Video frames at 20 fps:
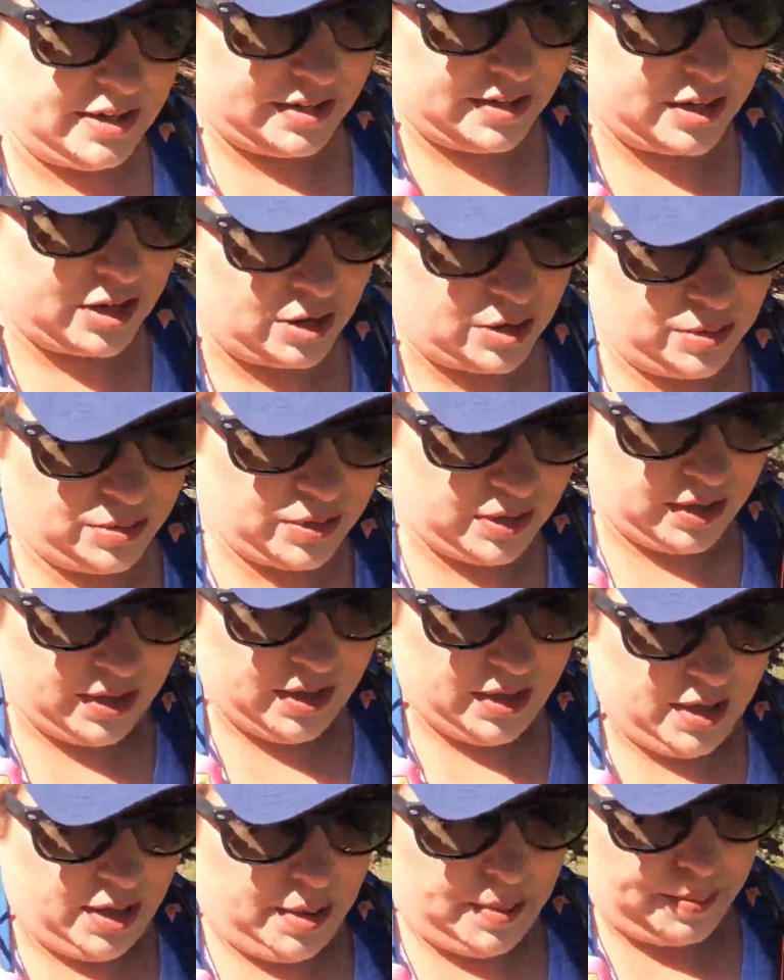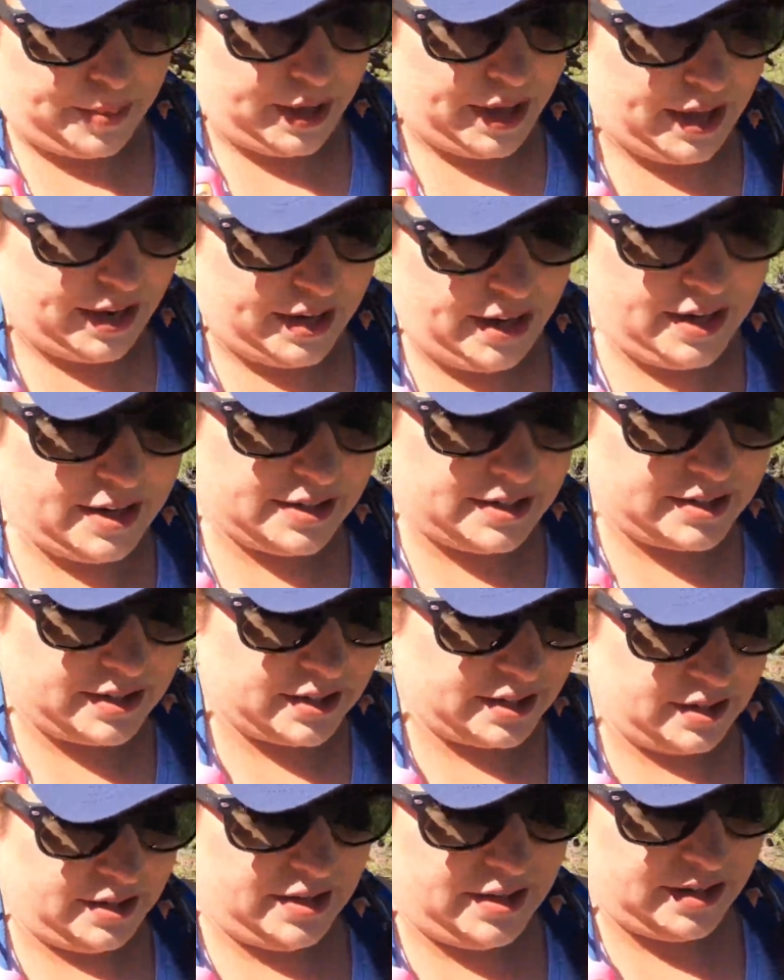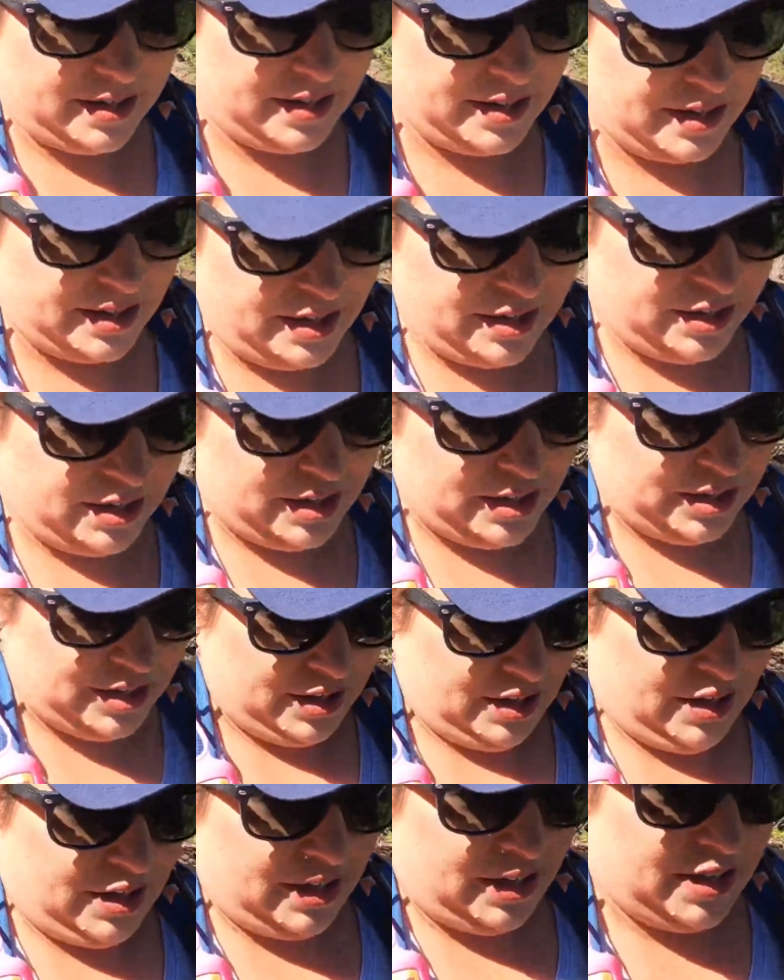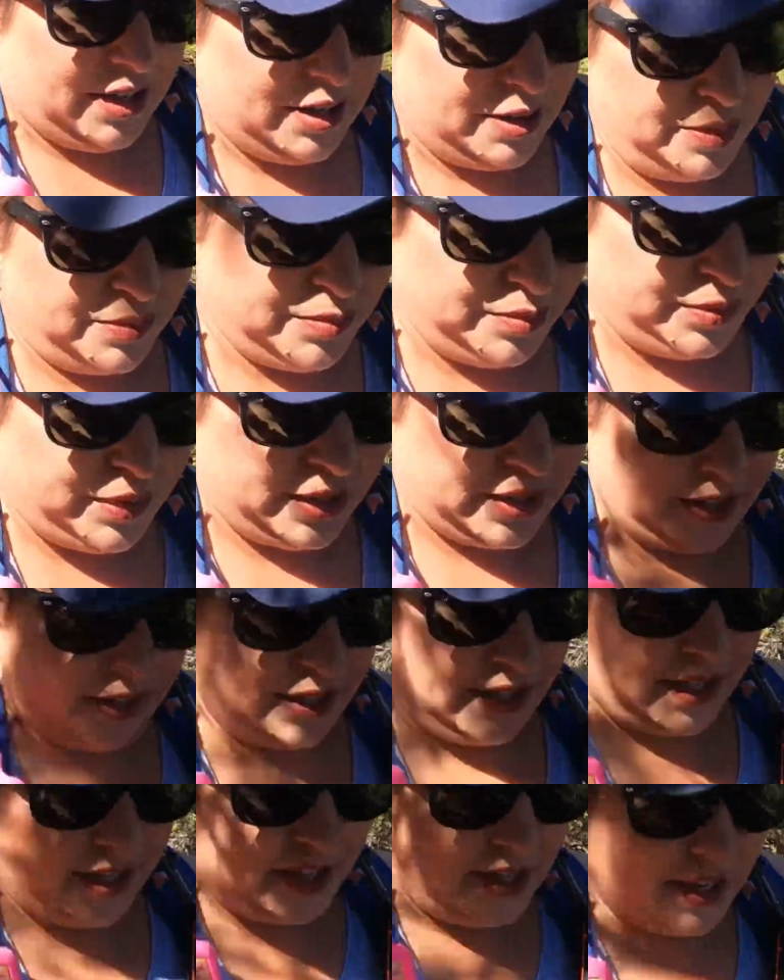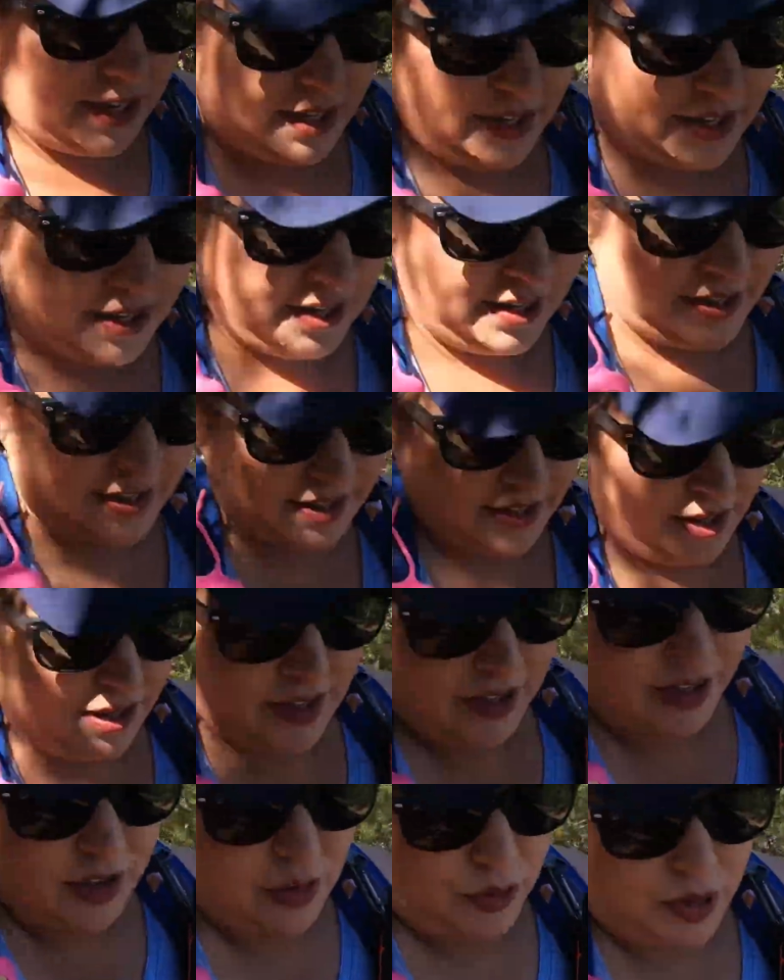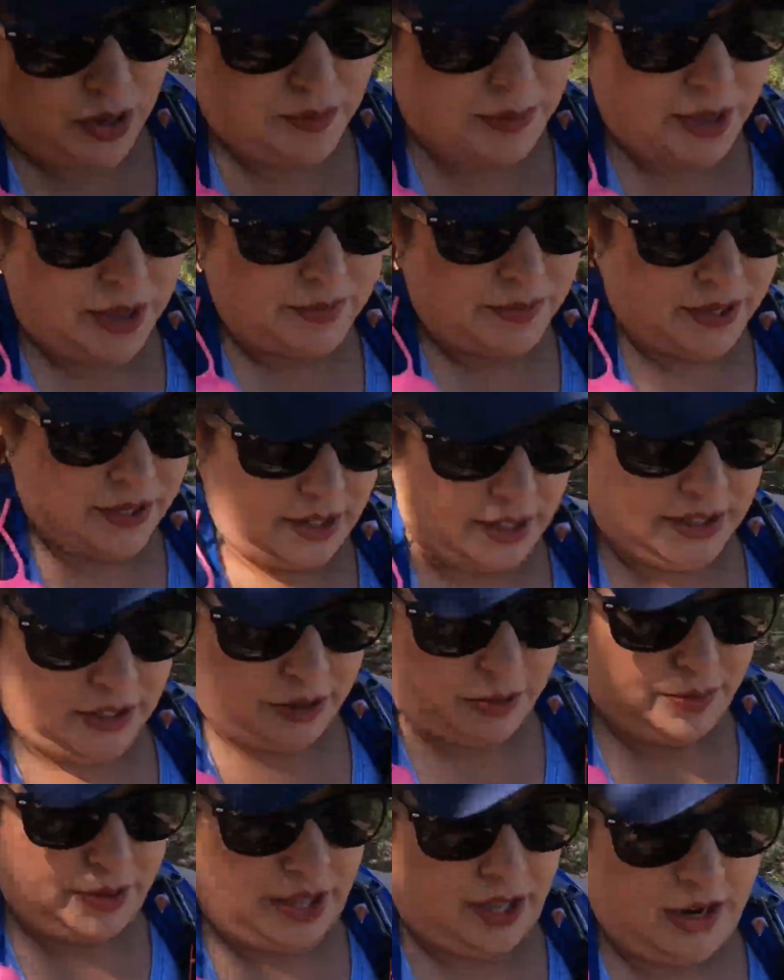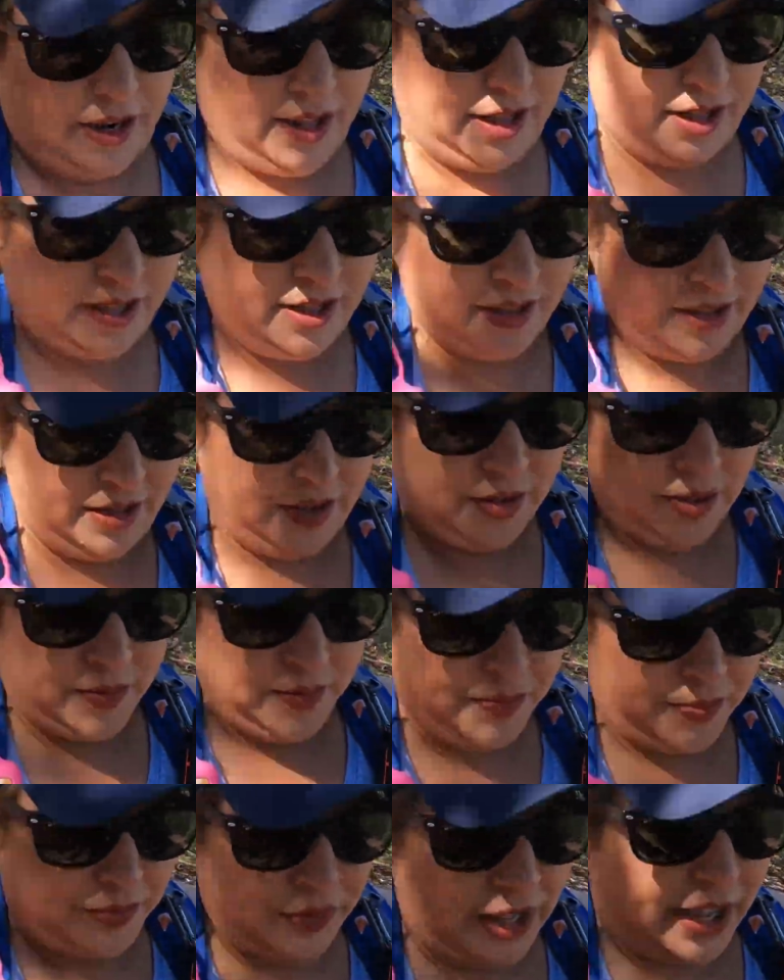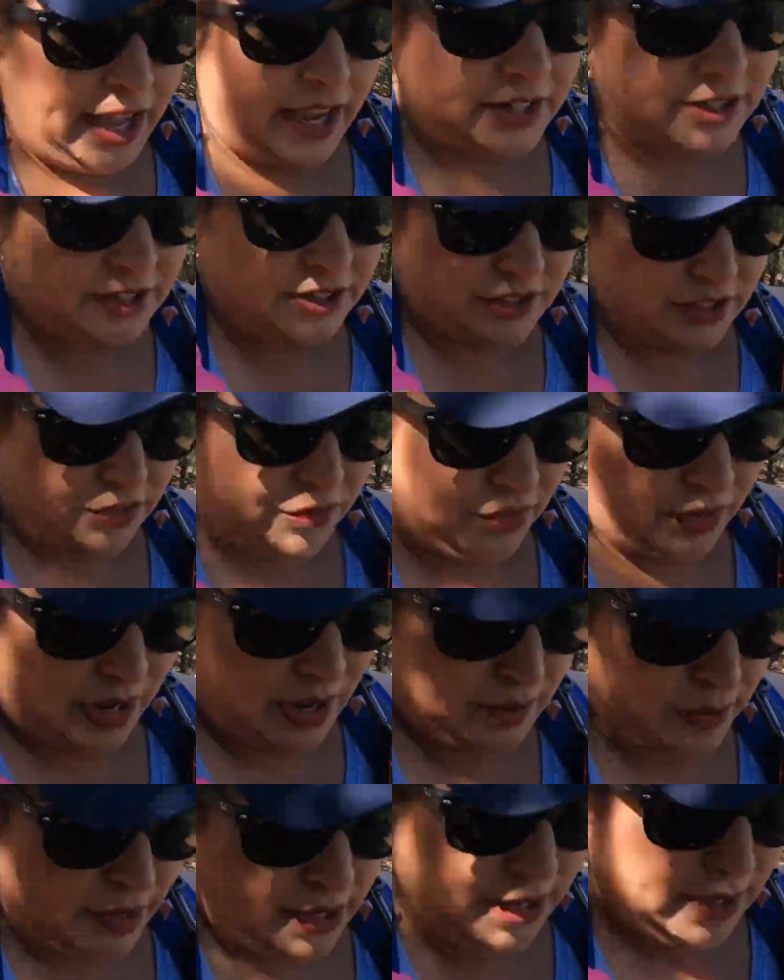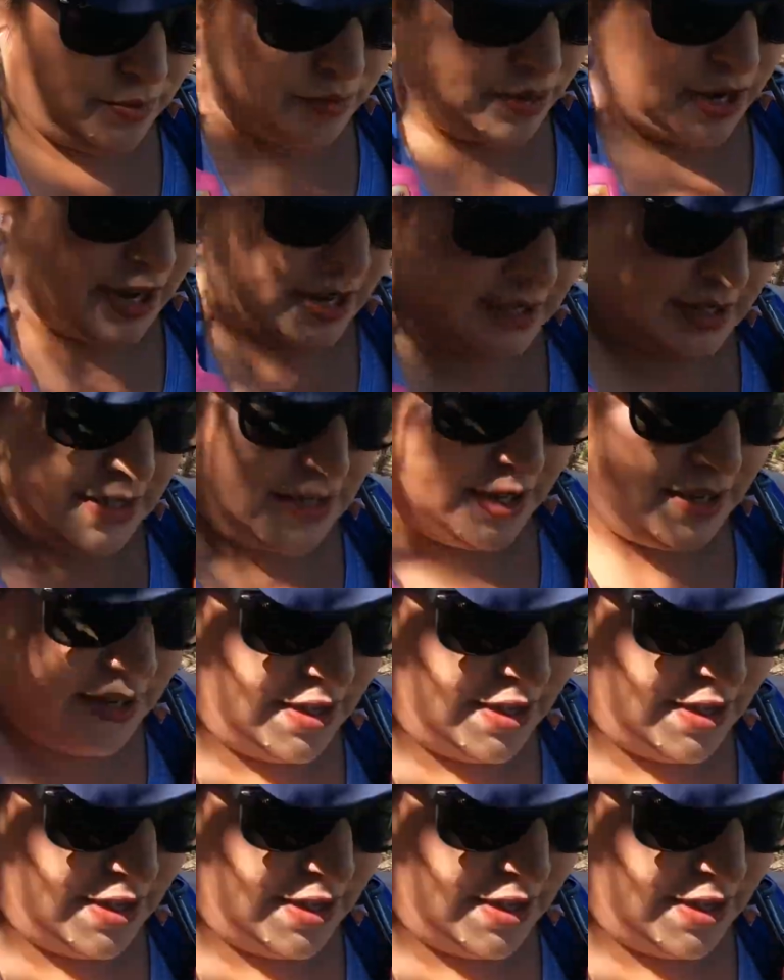So, but I still am feeling like I want to baby it a little bit. I actually did forget my knee brace,